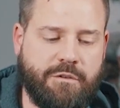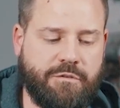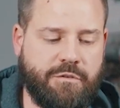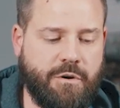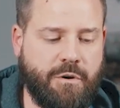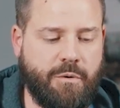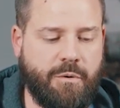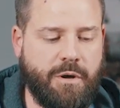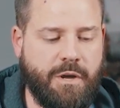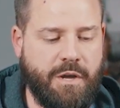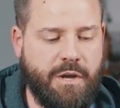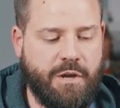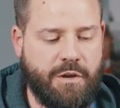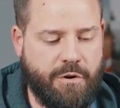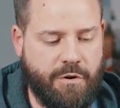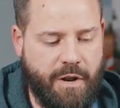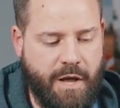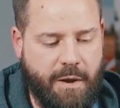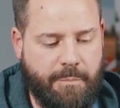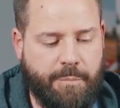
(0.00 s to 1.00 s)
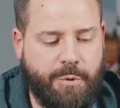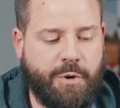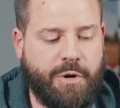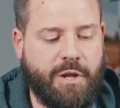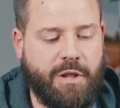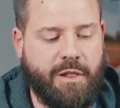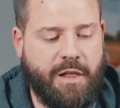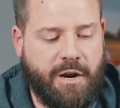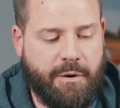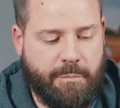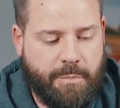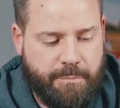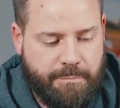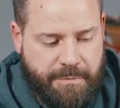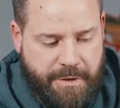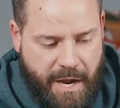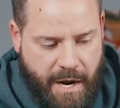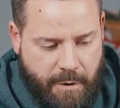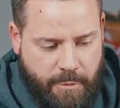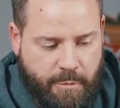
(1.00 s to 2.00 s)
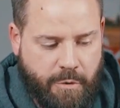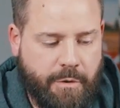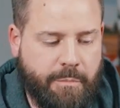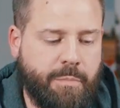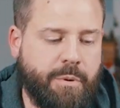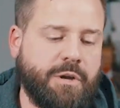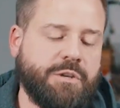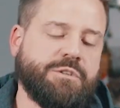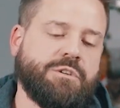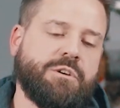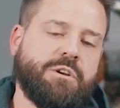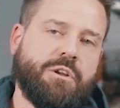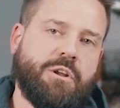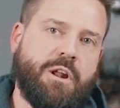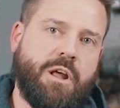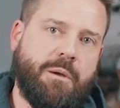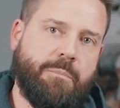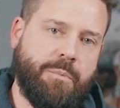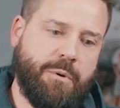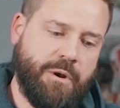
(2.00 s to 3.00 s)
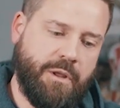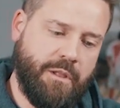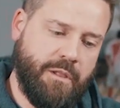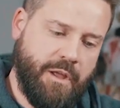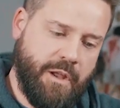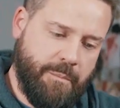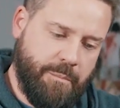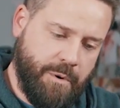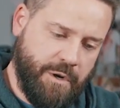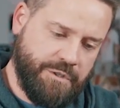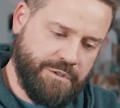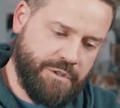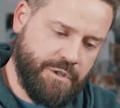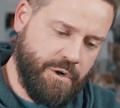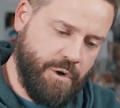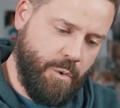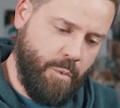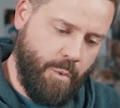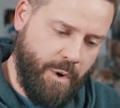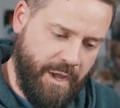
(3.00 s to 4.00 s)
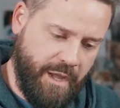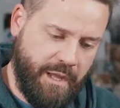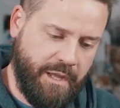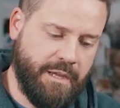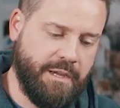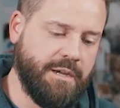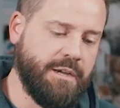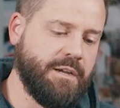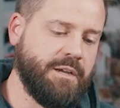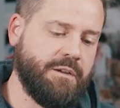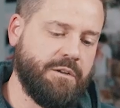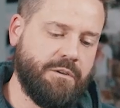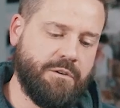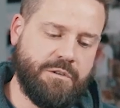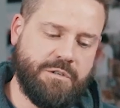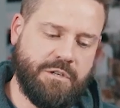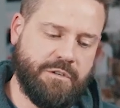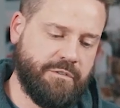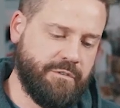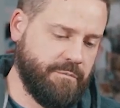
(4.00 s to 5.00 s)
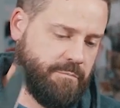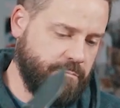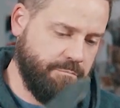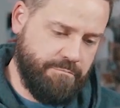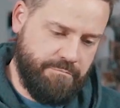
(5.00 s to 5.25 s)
So you're not putting a lot of downward pressure. You're not putting a lot of pressure away. You're just